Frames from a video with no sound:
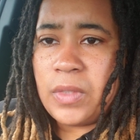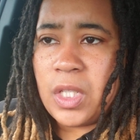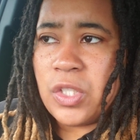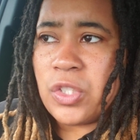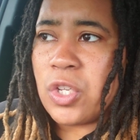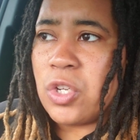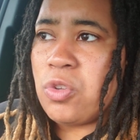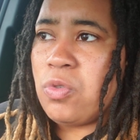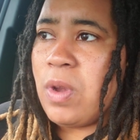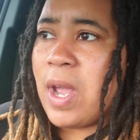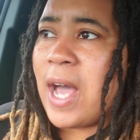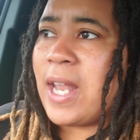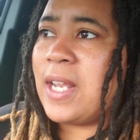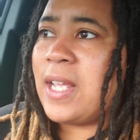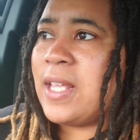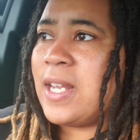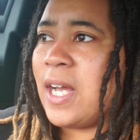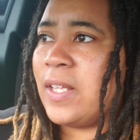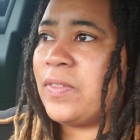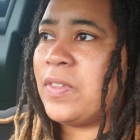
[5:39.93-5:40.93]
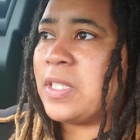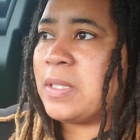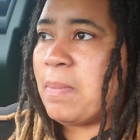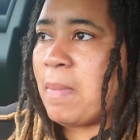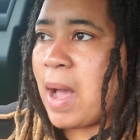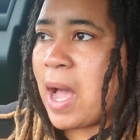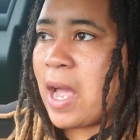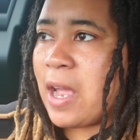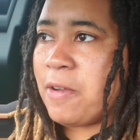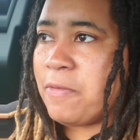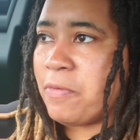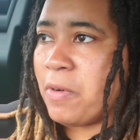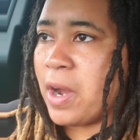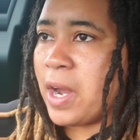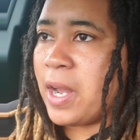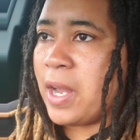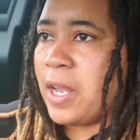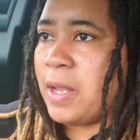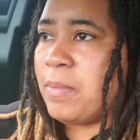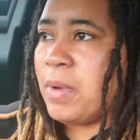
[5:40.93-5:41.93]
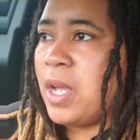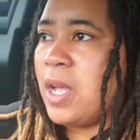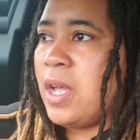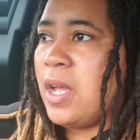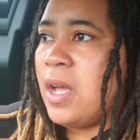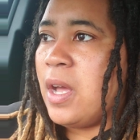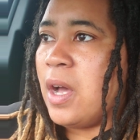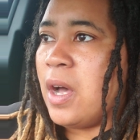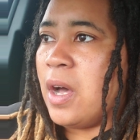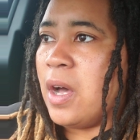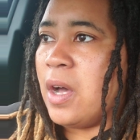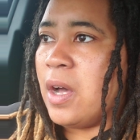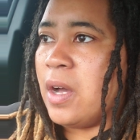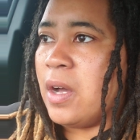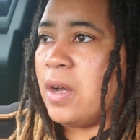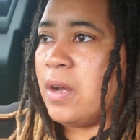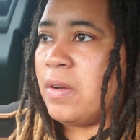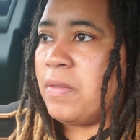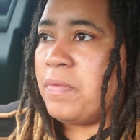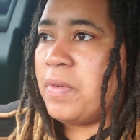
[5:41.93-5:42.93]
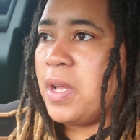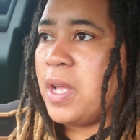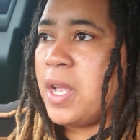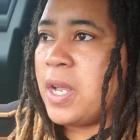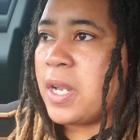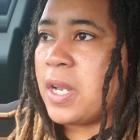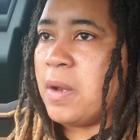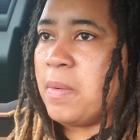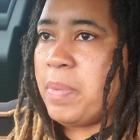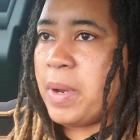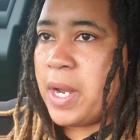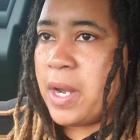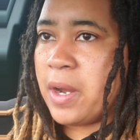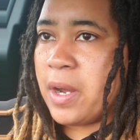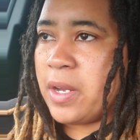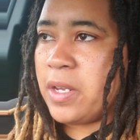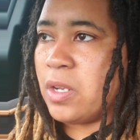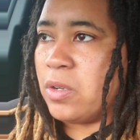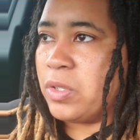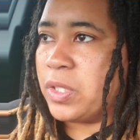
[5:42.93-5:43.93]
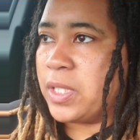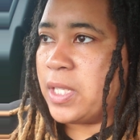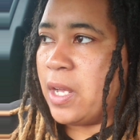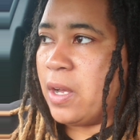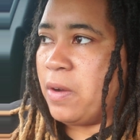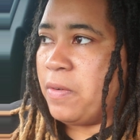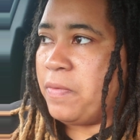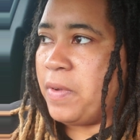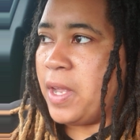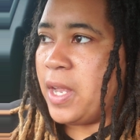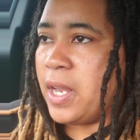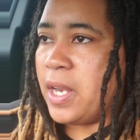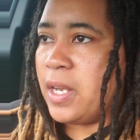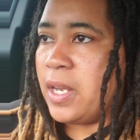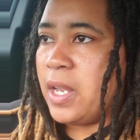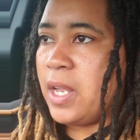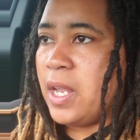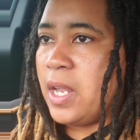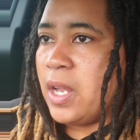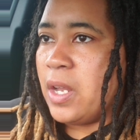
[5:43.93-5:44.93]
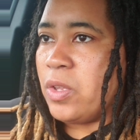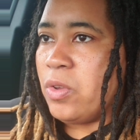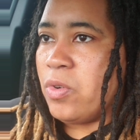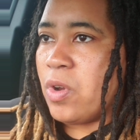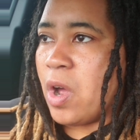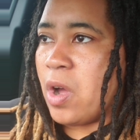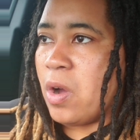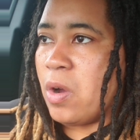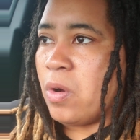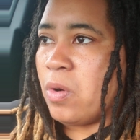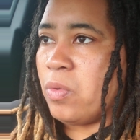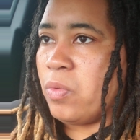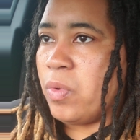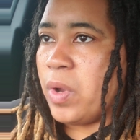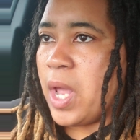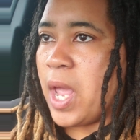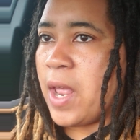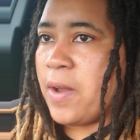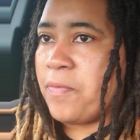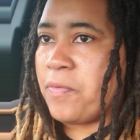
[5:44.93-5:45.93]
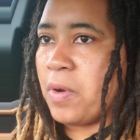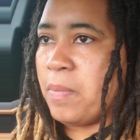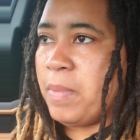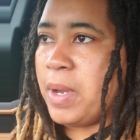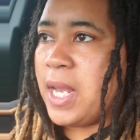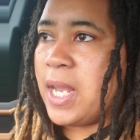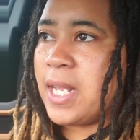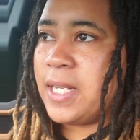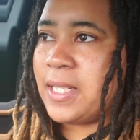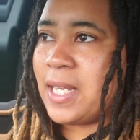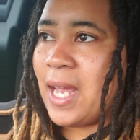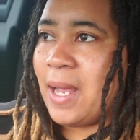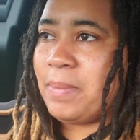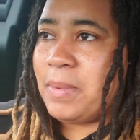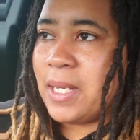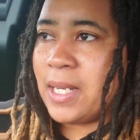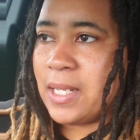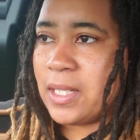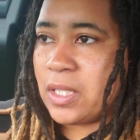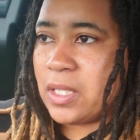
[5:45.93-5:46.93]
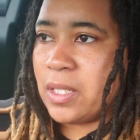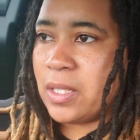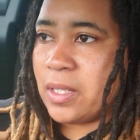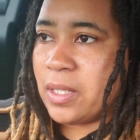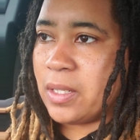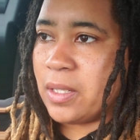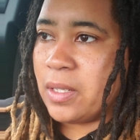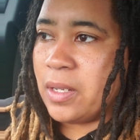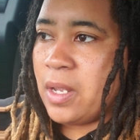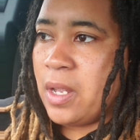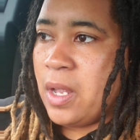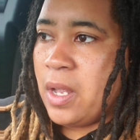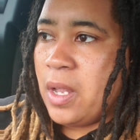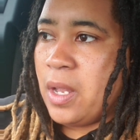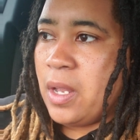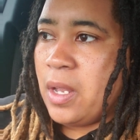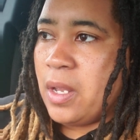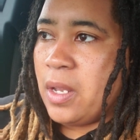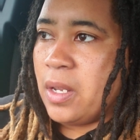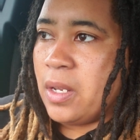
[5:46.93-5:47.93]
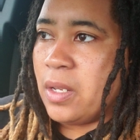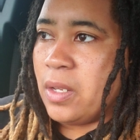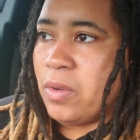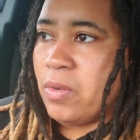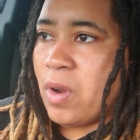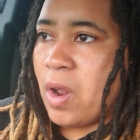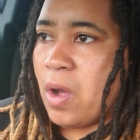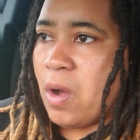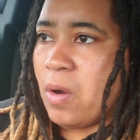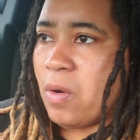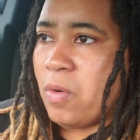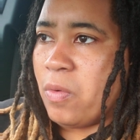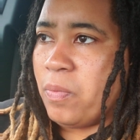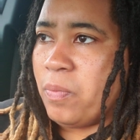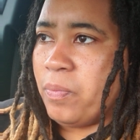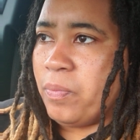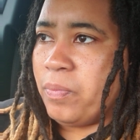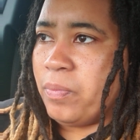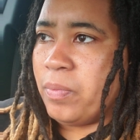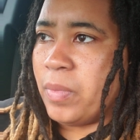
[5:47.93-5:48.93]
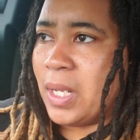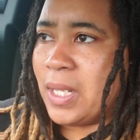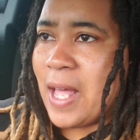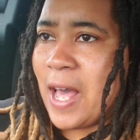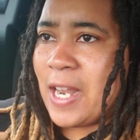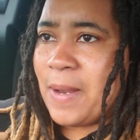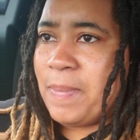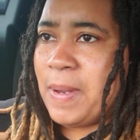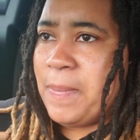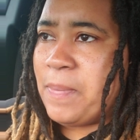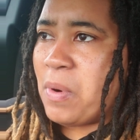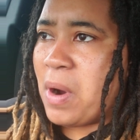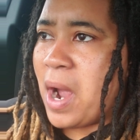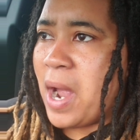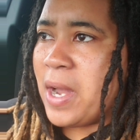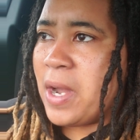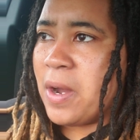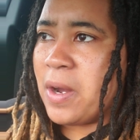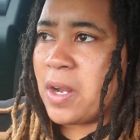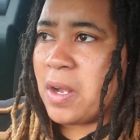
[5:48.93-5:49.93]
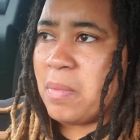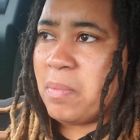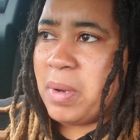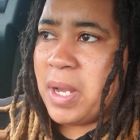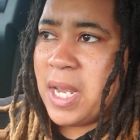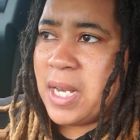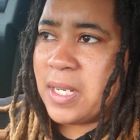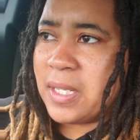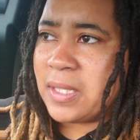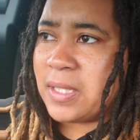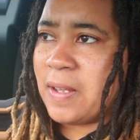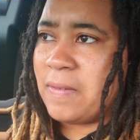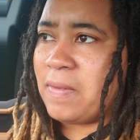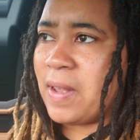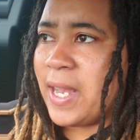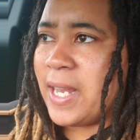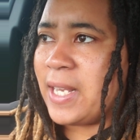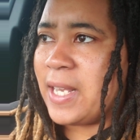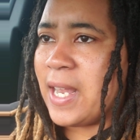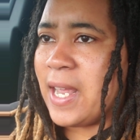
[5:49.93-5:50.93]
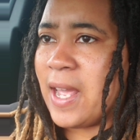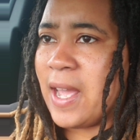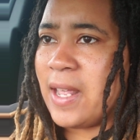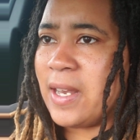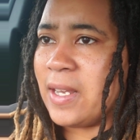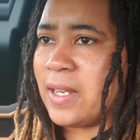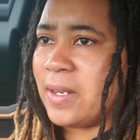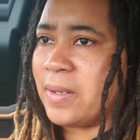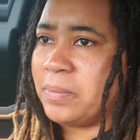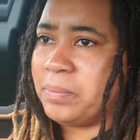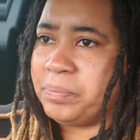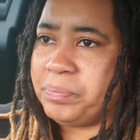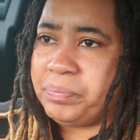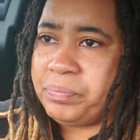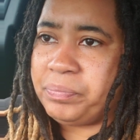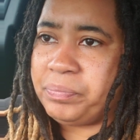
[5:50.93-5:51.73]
So you got to get out this mind frame of comparing yourself, and, you know, and for me it tapped into, you know, a lot of people out here competing and stuff like that, and